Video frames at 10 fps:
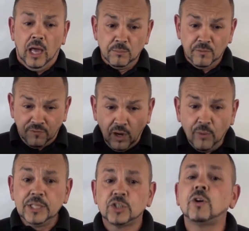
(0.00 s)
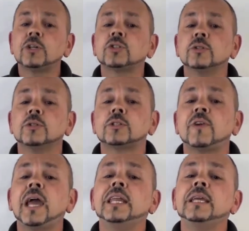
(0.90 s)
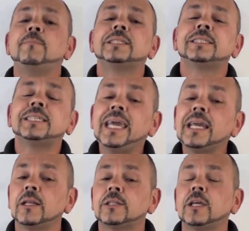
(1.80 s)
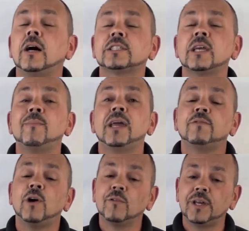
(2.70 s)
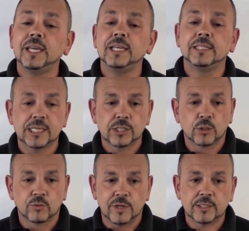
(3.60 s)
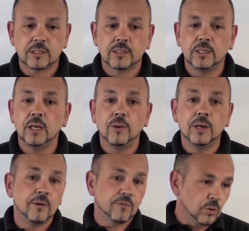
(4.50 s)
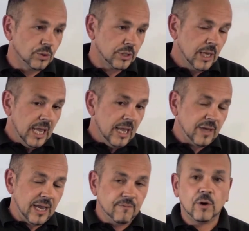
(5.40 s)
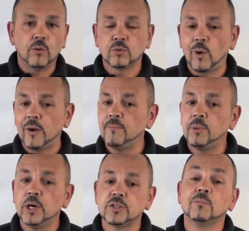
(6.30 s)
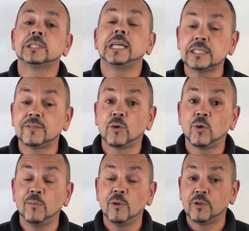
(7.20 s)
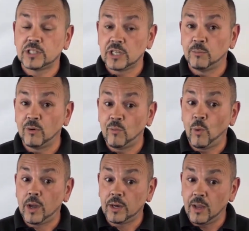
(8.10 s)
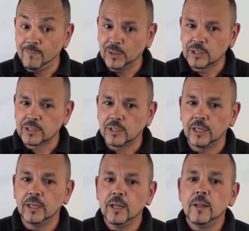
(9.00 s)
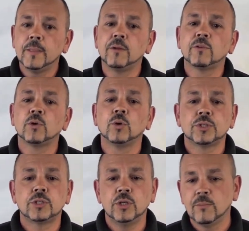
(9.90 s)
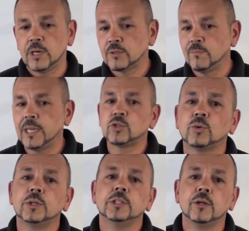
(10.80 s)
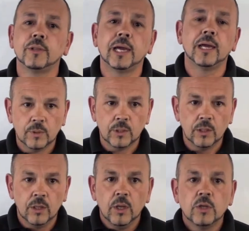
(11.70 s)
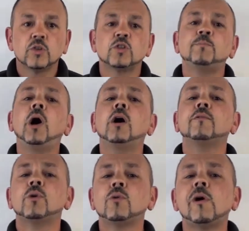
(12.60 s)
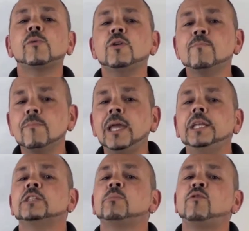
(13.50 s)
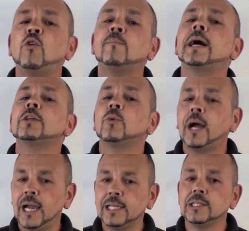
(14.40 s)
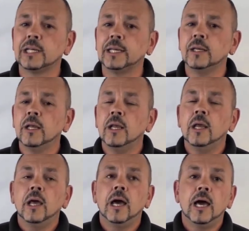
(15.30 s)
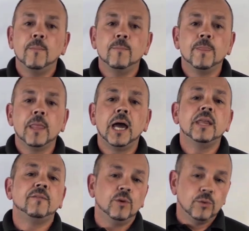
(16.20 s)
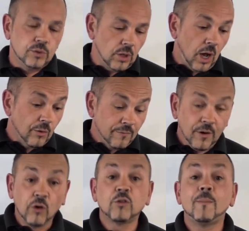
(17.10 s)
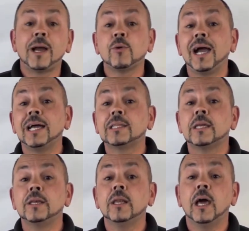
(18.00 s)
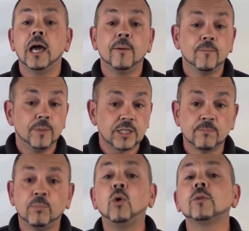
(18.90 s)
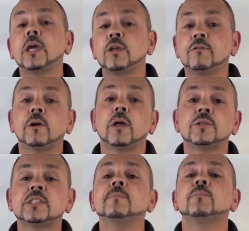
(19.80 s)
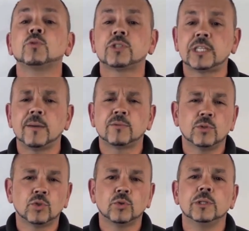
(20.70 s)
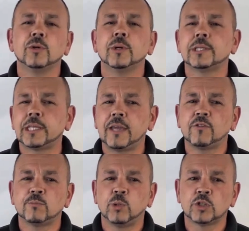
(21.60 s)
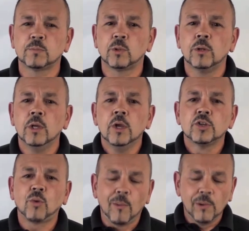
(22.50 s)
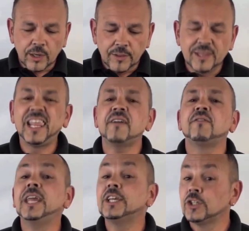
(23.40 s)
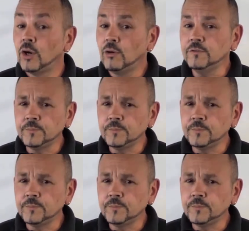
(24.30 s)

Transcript: Follow instructions for any particular task that may involve any additional risks, and then of course, if that involves wearing personal protective equipment, for example, you're working at a building site, then of course you must make you do that. So as part of your role, you may need to perform manual handling. And if you are involved in manual handling, it's important that you follow simple steps to ensure you do it as safe as possible. So when we look at the definition of